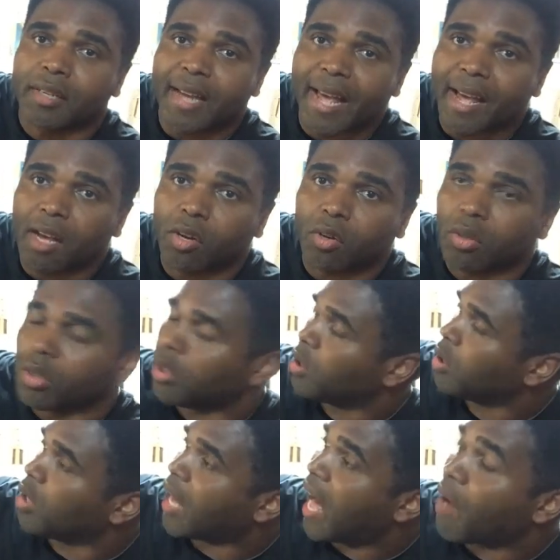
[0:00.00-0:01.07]
Now,
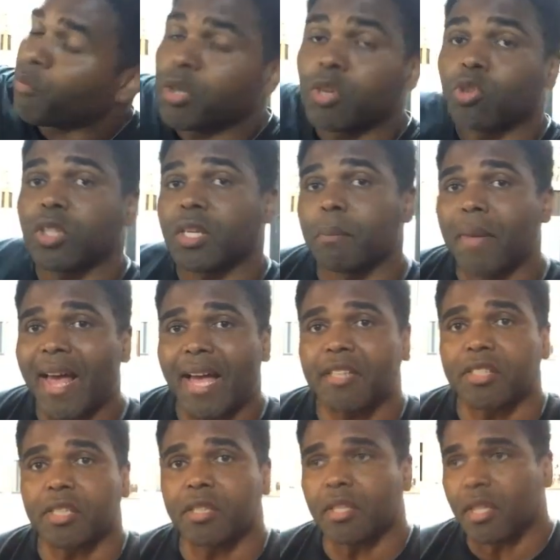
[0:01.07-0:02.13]
I would only
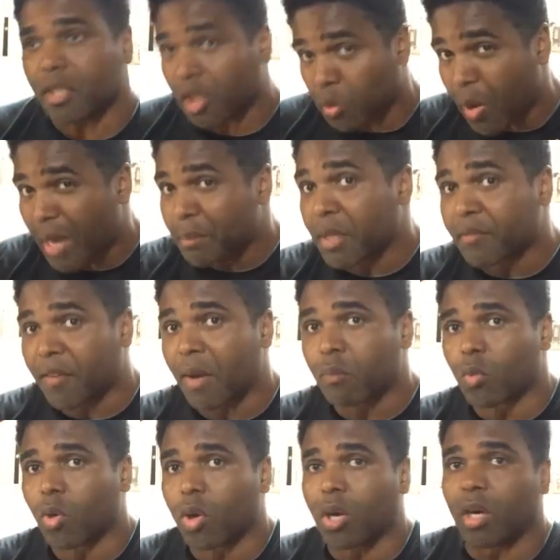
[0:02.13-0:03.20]
imagine. Correct me if
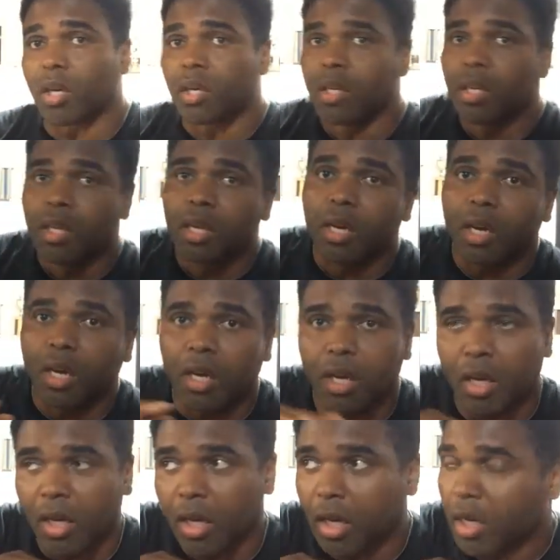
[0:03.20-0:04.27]
I'm wrong.
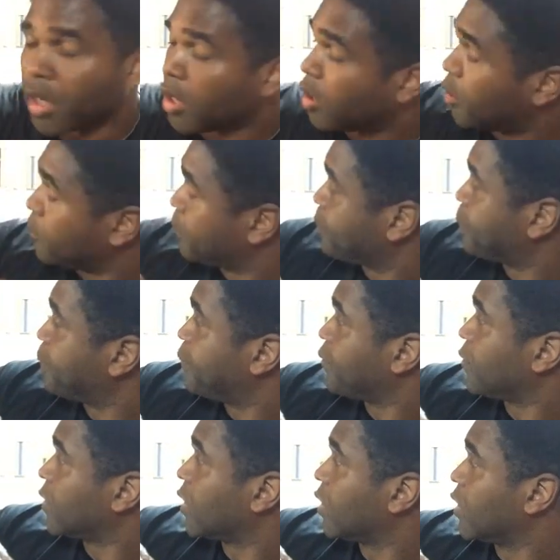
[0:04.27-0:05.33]
Uh,
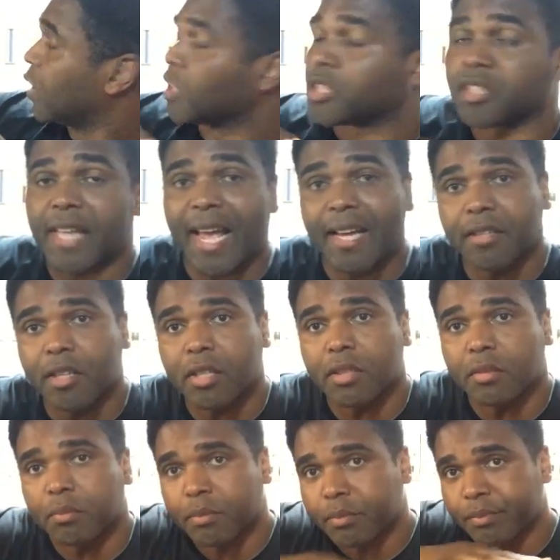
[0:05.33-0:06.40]
a
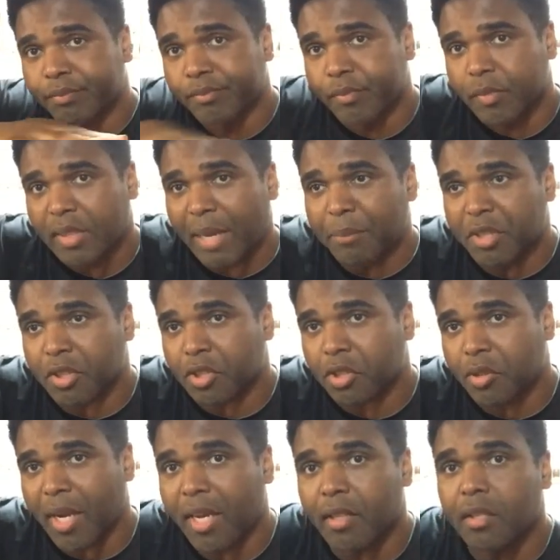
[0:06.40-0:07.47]
standard, that means a
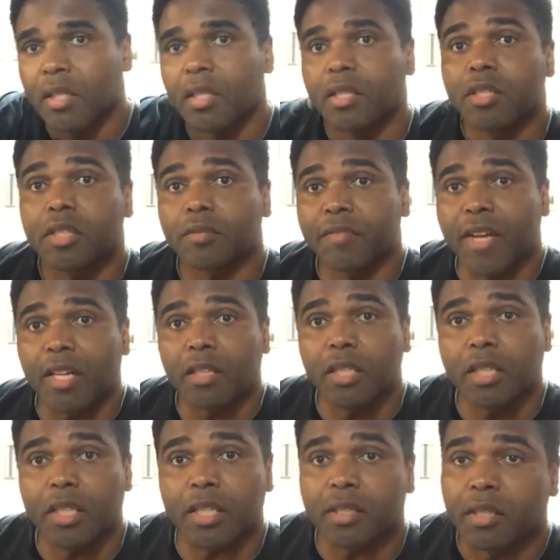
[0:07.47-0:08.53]
straight Chevelle
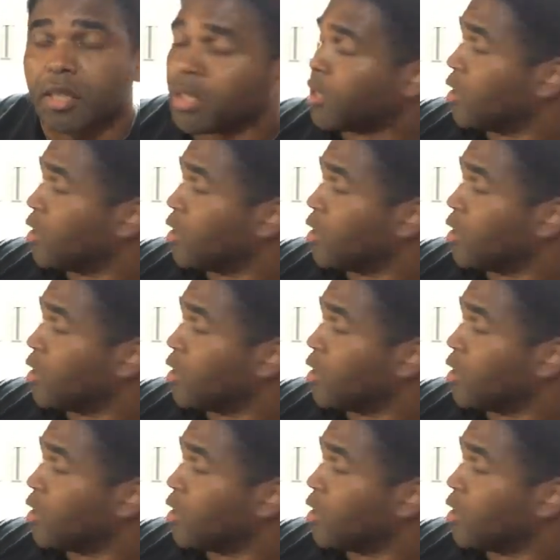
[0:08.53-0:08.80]
hood,